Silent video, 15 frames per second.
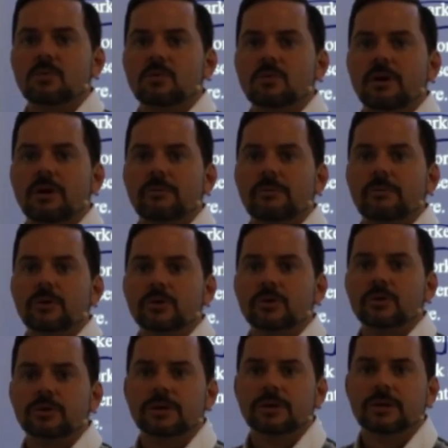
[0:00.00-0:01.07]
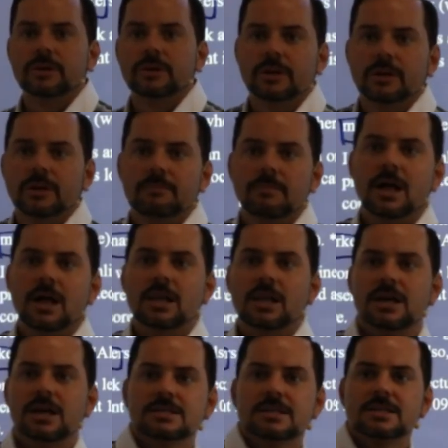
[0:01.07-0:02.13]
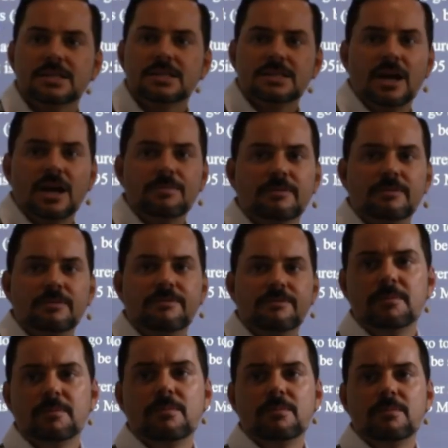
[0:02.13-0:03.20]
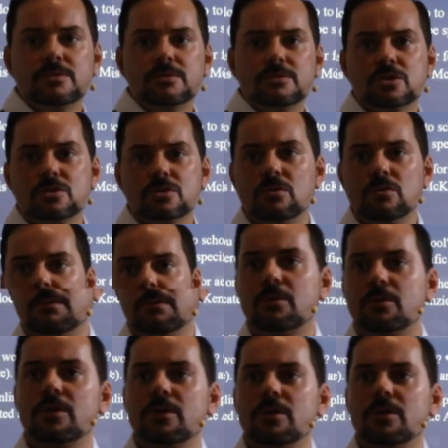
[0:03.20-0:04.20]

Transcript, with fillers: Arun Mala says, I prefer school more than